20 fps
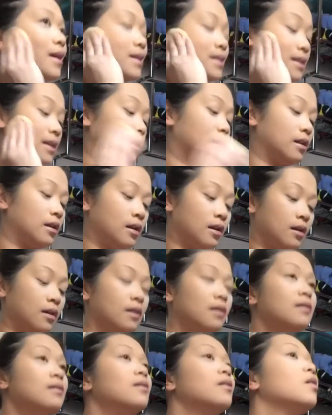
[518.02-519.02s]
I said,
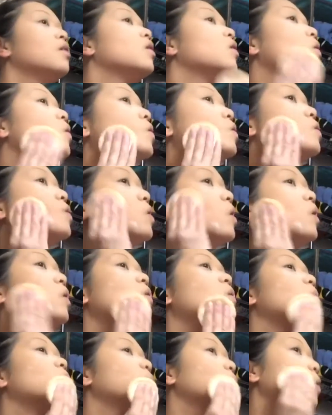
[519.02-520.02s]
you know,
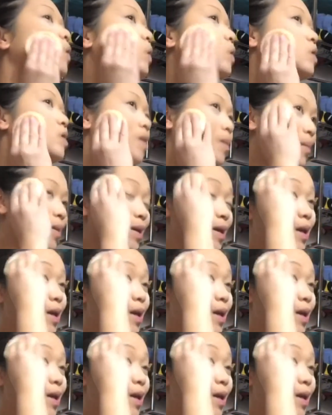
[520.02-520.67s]
during this time of the